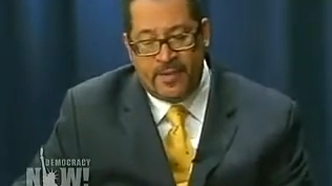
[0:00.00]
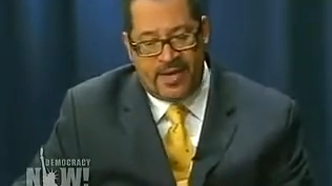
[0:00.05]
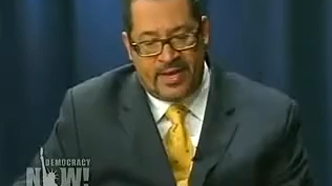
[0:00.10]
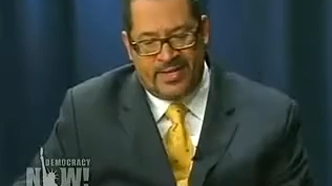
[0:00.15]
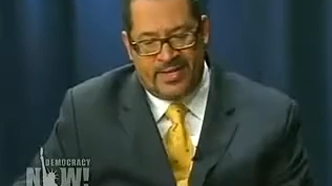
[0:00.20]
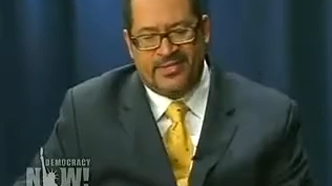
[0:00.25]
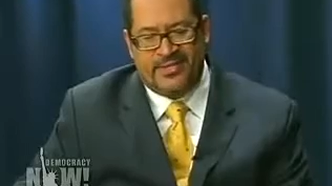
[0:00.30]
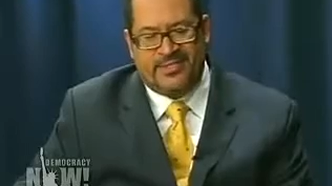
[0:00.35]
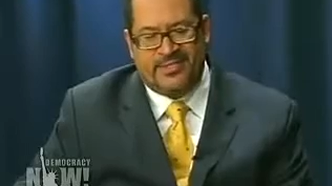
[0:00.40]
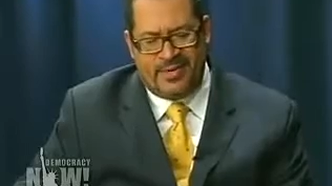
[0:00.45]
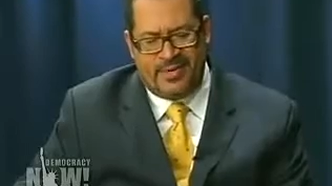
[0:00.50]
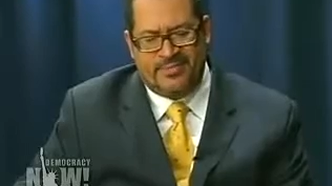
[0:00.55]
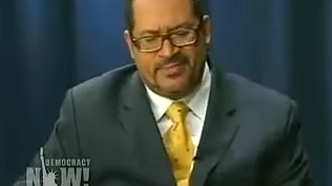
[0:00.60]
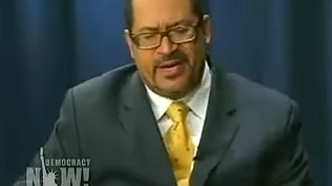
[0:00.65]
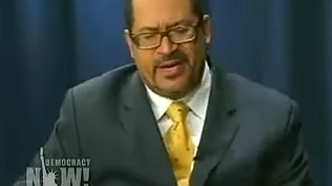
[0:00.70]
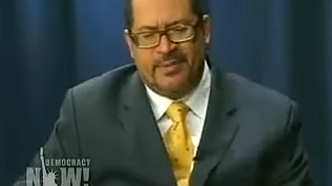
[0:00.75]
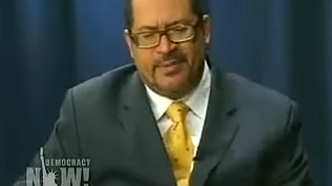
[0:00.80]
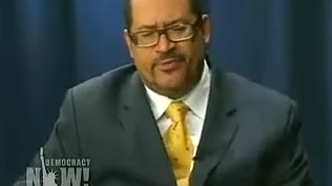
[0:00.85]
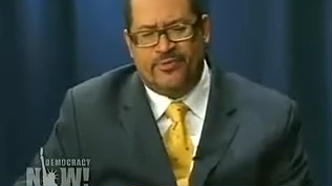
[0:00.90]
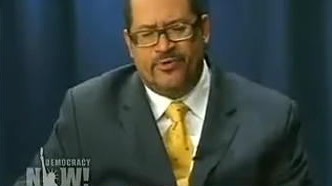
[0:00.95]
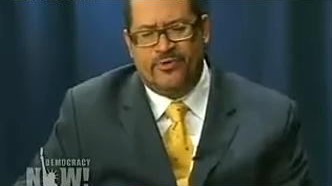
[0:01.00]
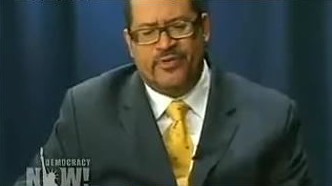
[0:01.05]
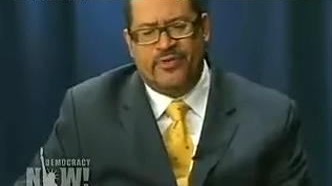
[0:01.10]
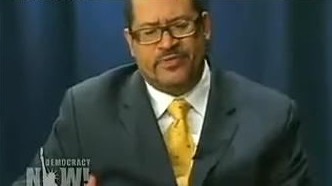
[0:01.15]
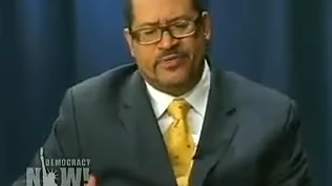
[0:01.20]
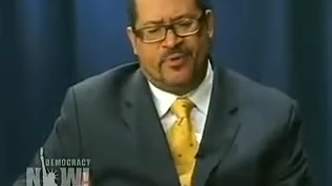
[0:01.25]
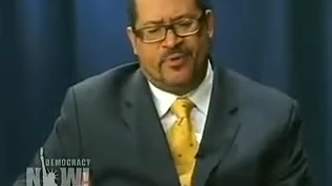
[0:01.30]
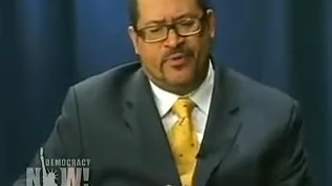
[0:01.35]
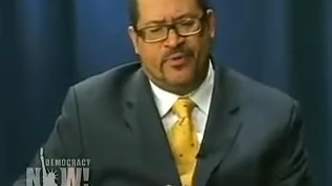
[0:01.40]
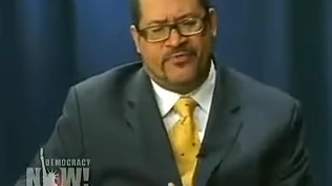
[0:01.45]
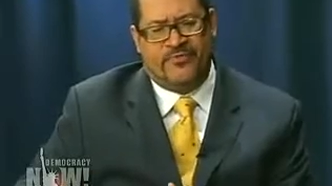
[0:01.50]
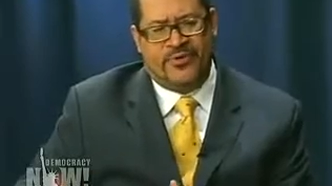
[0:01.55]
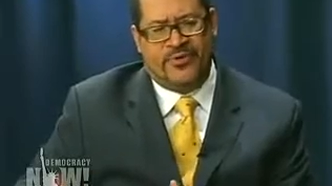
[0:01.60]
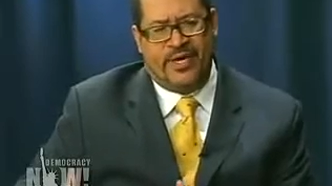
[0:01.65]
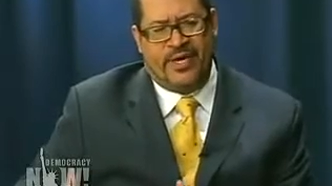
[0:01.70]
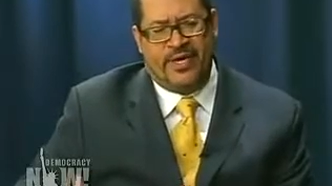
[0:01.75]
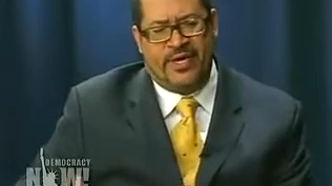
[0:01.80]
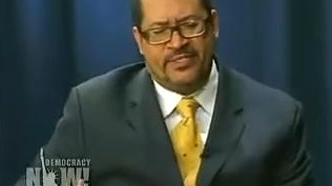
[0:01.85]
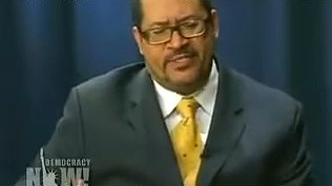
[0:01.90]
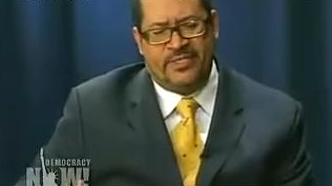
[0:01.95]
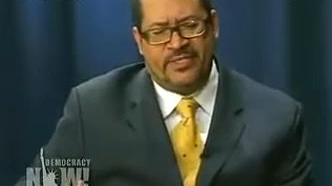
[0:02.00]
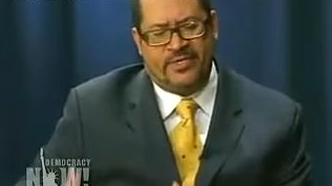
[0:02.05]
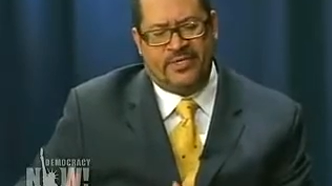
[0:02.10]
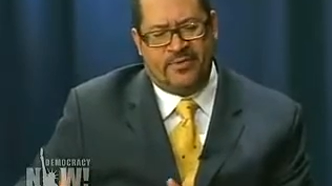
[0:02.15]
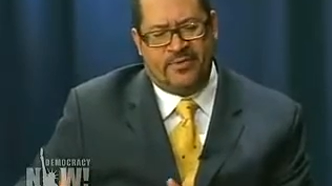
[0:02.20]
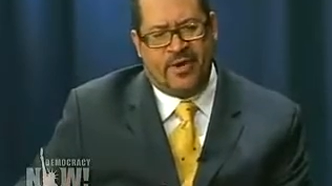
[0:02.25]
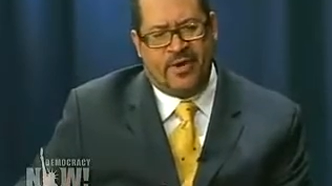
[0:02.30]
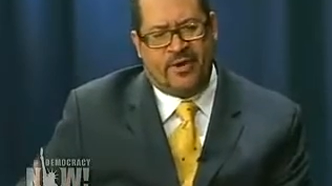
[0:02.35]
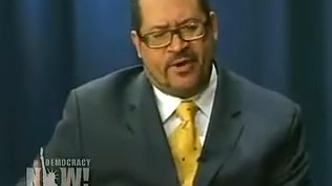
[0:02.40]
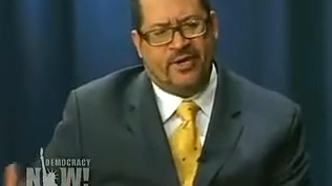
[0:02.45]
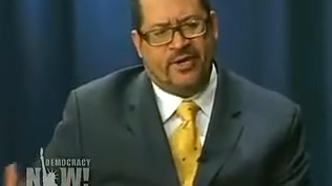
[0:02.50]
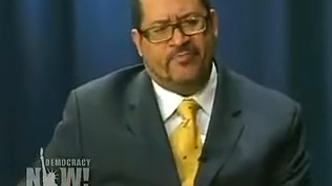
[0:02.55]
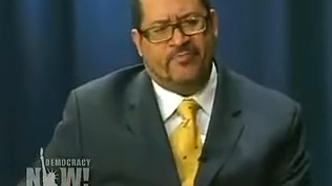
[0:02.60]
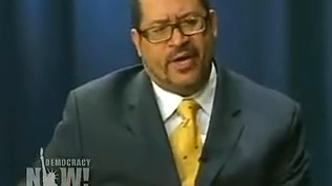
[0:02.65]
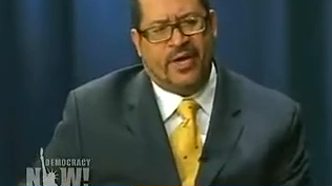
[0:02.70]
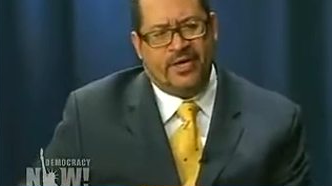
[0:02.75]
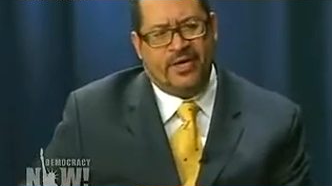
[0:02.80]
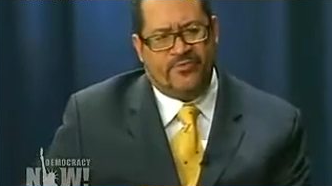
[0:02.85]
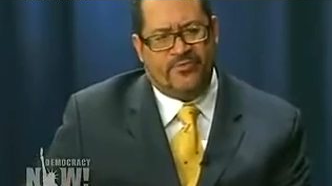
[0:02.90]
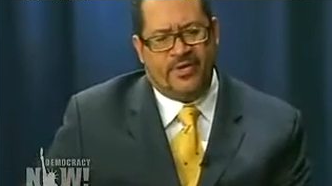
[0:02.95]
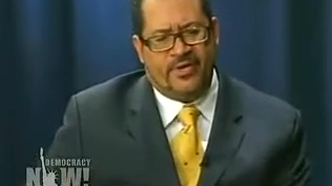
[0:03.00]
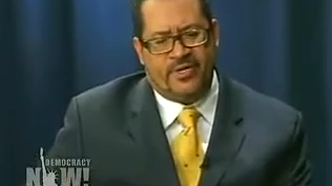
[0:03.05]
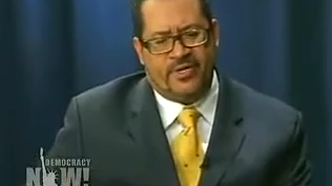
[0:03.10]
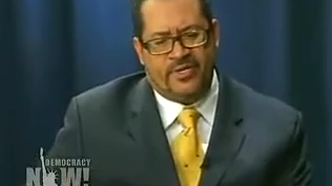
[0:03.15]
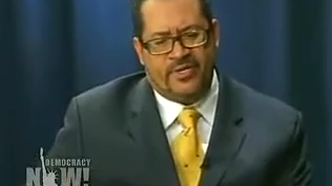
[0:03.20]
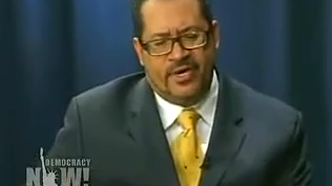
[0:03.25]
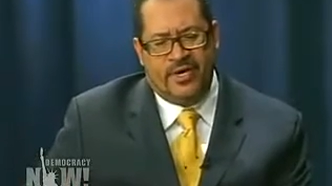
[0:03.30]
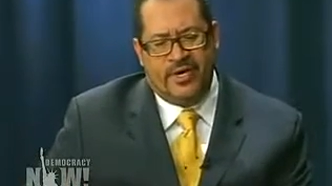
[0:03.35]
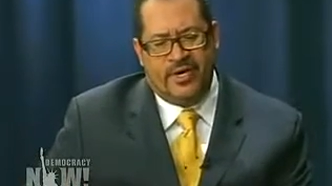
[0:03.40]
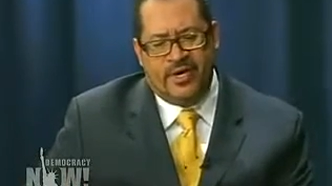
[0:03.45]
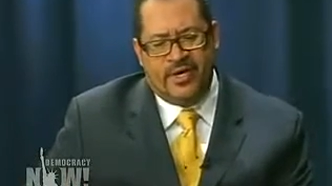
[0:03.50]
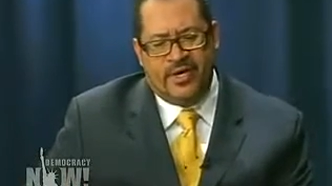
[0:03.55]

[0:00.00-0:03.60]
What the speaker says: and at the same time prove his bona fides as an American patriot,